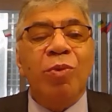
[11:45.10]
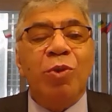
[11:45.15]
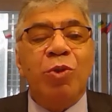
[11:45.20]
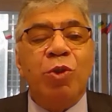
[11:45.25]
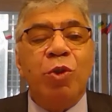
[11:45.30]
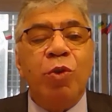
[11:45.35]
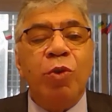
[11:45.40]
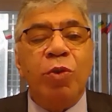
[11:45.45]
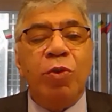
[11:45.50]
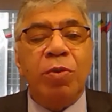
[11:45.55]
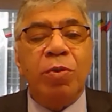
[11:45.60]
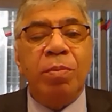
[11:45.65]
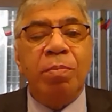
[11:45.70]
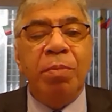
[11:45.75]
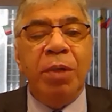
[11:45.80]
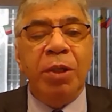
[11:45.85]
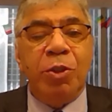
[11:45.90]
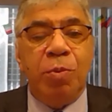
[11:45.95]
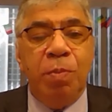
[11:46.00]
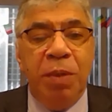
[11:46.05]
truth
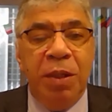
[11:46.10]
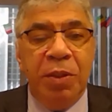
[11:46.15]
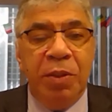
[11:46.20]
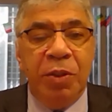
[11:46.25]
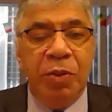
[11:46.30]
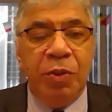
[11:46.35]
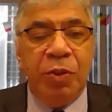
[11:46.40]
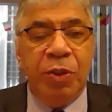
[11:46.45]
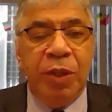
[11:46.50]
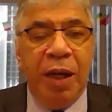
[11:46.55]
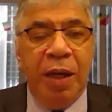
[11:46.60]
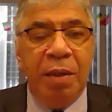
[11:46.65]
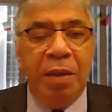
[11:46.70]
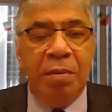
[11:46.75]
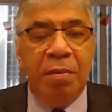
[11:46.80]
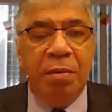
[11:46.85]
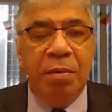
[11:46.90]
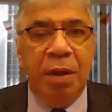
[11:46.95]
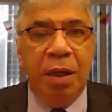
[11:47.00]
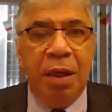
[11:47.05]
must be
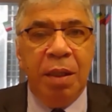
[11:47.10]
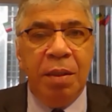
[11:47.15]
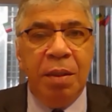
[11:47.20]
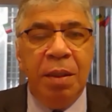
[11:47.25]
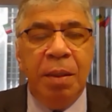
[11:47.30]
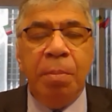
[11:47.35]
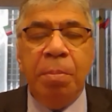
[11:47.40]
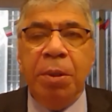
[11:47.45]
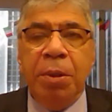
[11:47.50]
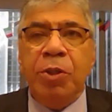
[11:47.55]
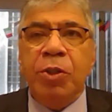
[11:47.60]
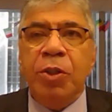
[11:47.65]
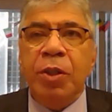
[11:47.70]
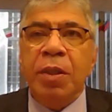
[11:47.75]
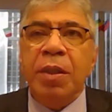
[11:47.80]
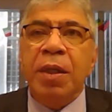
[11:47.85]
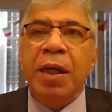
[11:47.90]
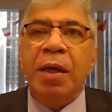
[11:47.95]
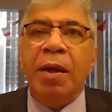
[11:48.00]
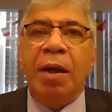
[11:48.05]
said that the
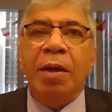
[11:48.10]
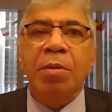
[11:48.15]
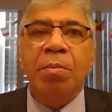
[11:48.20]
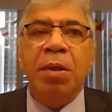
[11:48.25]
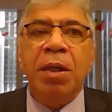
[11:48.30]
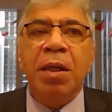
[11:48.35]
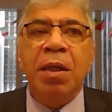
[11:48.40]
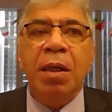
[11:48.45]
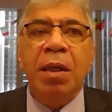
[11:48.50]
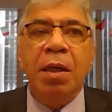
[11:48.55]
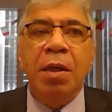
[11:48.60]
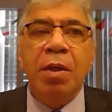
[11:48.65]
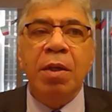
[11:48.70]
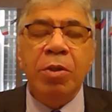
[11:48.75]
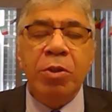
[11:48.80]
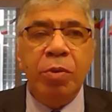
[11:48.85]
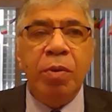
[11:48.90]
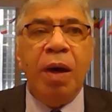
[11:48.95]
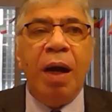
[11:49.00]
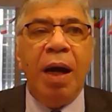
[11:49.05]
ambition cannot be
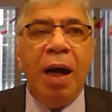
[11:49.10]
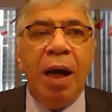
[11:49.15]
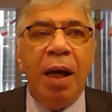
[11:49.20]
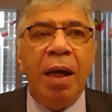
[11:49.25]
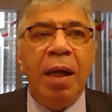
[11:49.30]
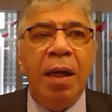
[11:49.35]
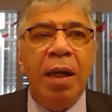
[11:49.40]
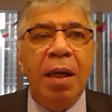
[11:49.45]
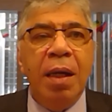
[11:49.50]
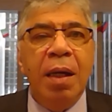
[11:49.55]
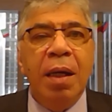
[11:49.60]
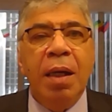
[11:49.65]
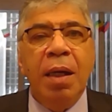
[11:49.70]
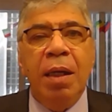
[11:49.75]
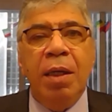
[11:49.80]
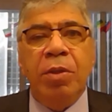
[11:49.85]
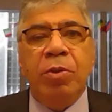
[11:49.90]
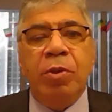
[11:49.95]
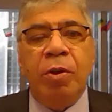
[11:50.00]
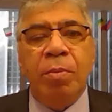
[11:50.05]
too high
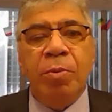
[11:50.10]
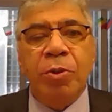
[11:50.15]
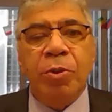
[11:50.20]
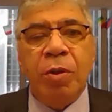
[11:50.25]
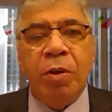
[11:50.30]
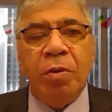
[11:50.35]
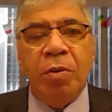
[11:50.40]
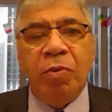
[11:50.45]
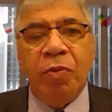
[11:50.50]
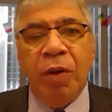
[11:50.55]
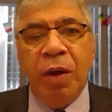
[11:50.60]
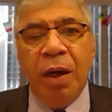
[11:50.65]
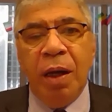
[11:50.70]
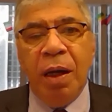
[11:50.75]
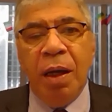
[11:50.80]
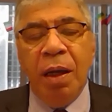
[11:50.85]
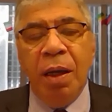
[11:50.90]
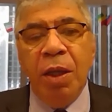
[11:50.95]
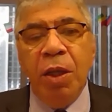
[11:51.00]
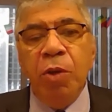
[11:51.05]
in terms of
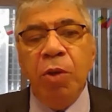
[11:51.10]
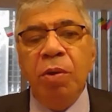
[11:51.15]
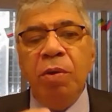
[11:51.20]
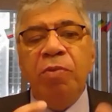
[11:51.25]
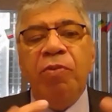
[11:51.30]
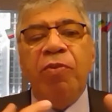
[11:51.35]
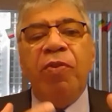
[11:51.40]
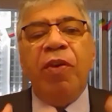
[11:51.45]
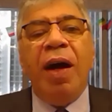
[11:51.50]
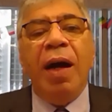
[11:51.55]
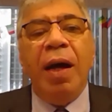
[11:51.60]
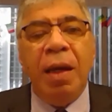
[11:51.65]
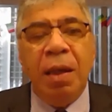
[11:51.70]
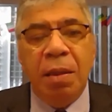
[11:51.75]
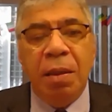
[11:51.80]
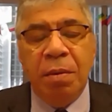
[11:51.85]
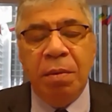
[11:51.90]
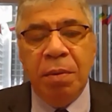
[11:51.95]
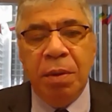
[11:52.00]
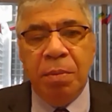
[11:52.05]

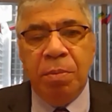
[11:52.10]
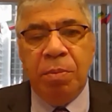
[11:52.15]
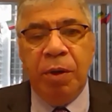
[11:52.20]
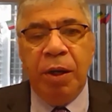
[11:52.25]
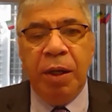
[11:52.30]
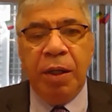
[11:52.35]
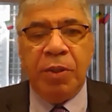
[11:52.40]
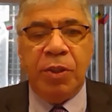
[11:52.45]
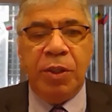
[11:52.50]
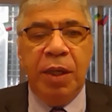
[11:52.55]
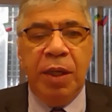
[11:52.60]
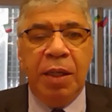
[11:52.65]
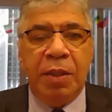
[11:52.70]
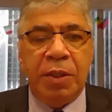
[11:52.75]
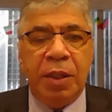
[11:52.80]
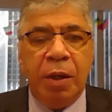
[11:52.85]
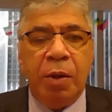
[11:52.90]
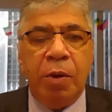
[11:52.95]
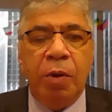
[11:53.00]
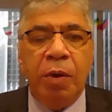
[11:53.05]
unifying the BRICS
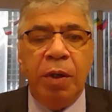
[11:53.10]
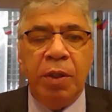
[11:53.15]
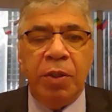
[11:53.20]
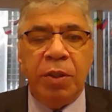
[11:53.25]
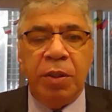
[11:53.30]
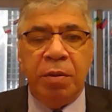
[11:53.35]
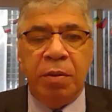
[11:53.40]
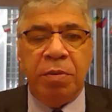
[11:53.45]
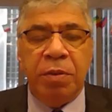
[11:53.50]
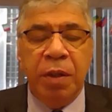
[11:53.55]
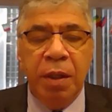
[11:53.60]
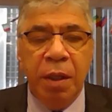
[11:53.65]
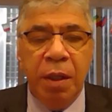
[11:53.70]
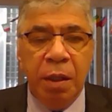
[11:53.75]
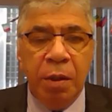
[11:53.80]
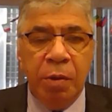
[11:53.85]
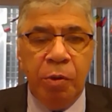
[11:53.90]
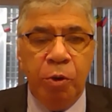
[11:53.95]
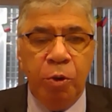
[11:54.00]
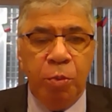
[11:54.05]
as a cohesive
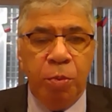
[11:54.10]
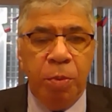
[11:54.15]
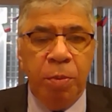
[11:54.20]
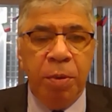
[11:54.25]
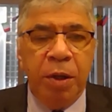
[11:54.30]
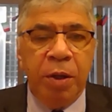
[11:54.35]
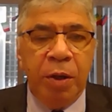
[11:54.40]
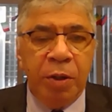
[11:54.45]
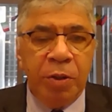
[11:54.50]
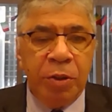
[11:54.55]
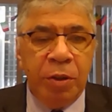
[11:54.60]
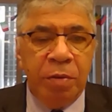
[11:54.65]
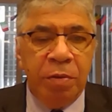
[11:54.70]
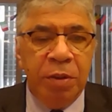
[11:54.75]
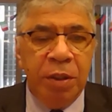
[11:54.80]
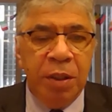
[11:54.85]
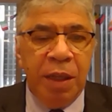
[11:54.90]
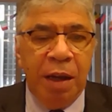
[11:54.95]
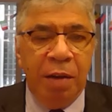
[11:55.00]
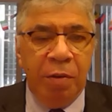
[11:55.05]
group because
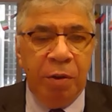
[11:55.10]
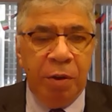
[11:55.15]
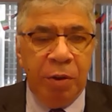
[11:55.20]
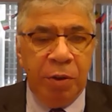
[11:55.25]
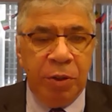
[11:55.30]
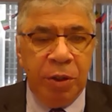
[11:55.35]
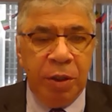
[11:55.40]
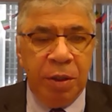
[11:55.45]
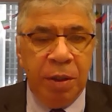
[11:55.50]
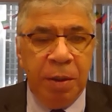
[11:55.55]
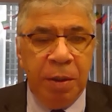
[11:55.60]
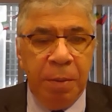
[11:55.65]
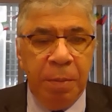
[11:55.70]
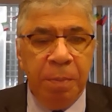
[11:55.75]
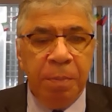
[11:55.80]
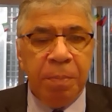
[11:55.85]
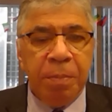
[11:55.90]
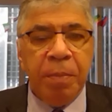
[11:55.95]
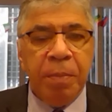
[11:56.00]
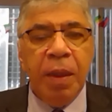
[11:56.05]
of the diversity.
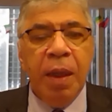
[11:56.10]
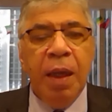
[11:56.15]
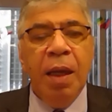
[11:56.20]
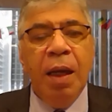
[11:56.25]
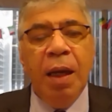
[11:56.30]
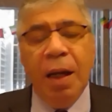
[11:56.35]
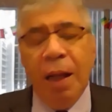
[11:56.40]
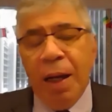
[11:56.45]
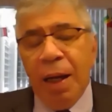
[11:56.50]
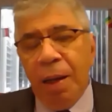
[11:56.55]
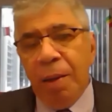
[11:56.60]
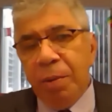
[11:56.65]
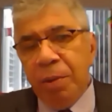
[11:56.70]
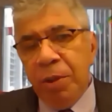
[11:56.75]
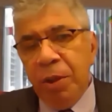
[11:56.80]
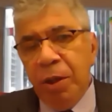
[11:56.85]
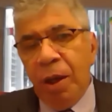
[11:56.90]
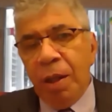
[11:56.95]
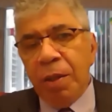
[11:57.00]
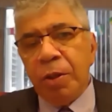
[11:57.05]

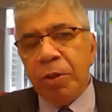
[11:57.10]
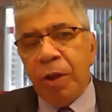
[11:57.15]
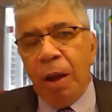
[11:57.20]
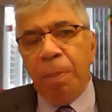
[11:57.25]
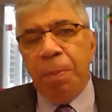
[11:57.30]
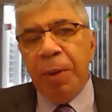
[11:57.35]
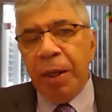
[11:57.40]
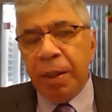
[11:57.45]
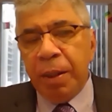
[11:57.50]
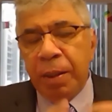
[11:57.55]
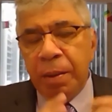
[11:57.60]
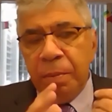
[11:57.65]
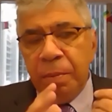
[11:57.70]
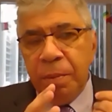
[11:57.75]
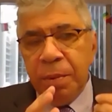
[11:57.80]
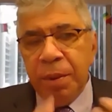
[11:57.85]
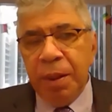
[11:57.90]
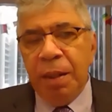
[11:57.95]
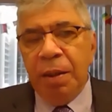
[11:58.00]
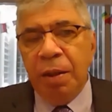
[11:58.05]
The other topic
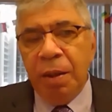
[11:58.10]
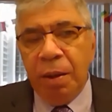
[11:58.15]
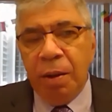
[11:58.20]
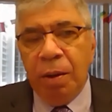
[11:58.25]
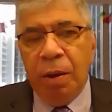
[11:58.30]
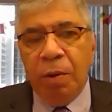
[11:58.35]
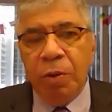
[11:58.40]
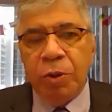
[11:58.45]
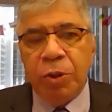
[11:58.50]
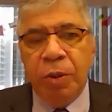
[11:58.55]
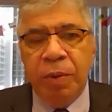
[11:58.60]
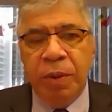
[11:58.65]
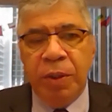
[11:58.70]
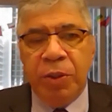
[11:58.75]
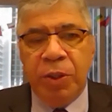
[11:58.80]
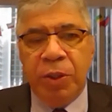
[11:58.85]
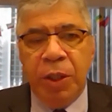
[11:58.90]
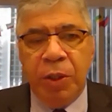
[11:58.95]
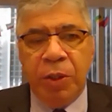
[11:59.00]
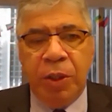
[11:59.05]
also
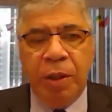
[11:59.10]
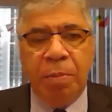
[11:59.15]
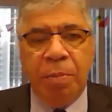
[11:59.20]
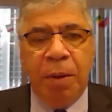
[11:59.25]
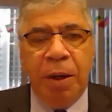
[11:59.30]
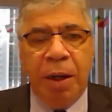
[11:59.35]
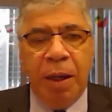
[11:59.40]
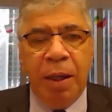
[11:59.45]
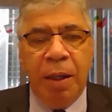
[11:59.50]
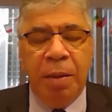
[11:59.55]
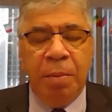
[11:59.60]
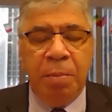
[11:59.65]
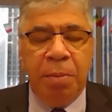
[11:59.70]
insisted by